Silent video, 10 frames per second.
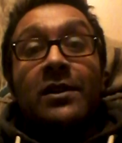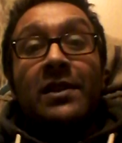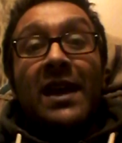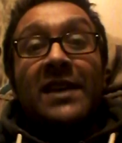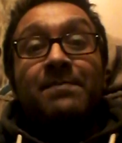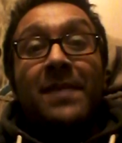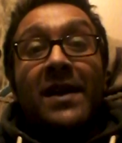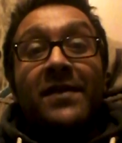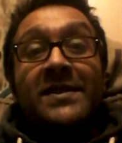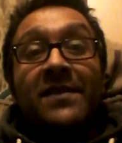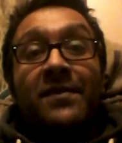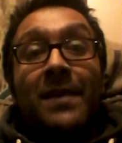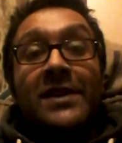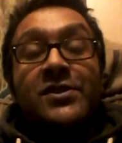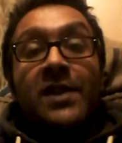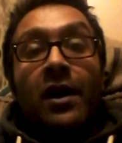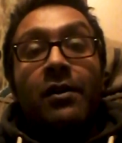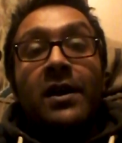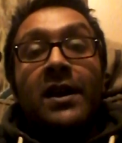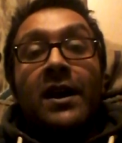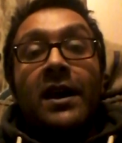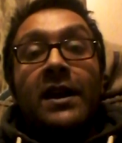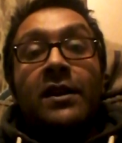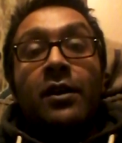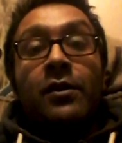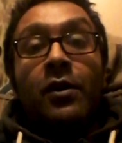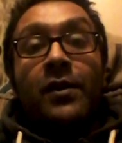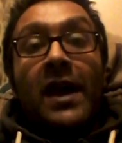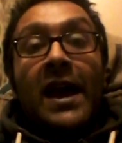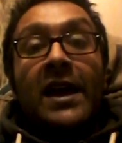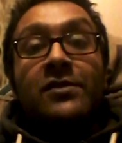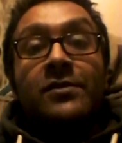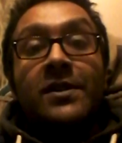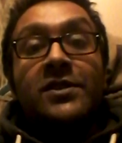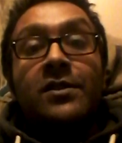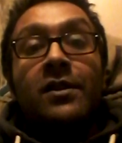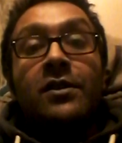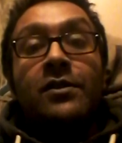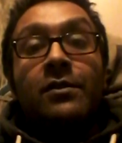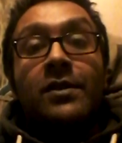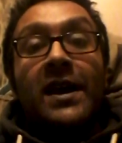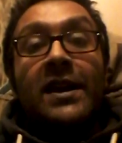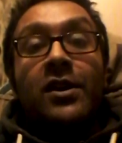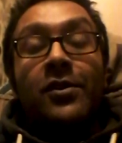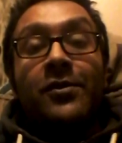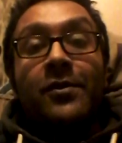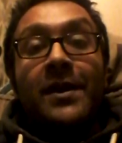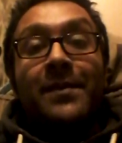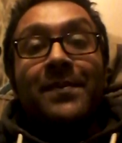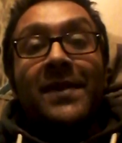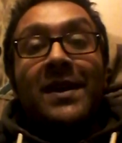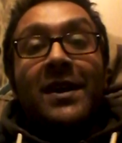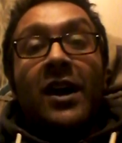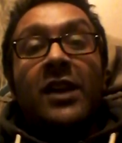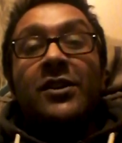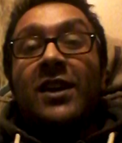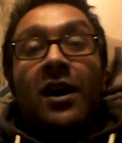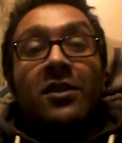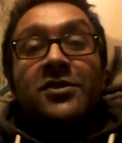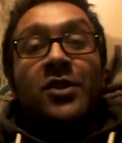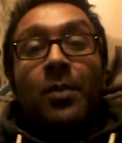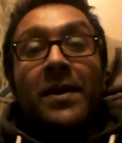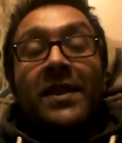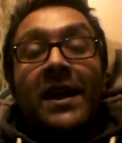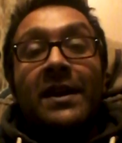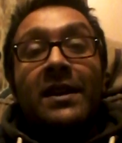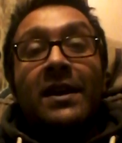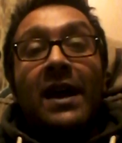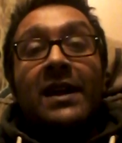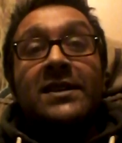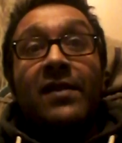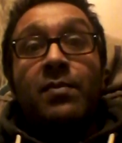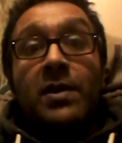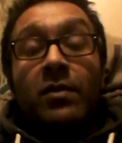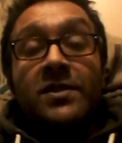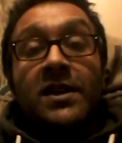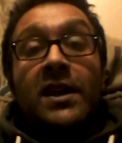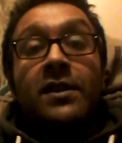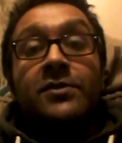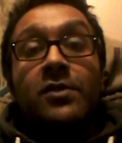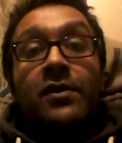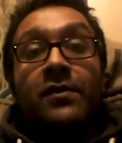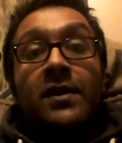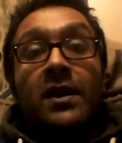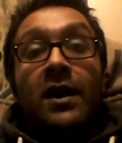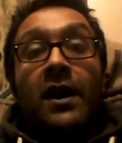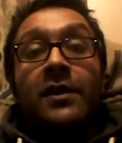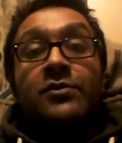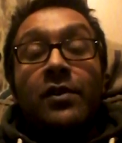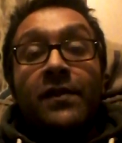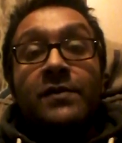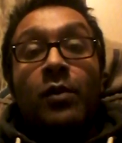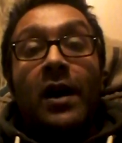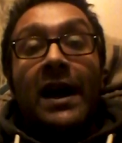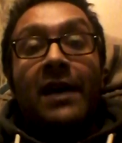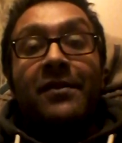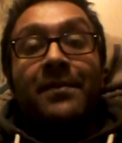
last bit of this information out in a non-extradition UK country. And you can't stop it then, because everybody wants to hear the truth, and the truth is what I have.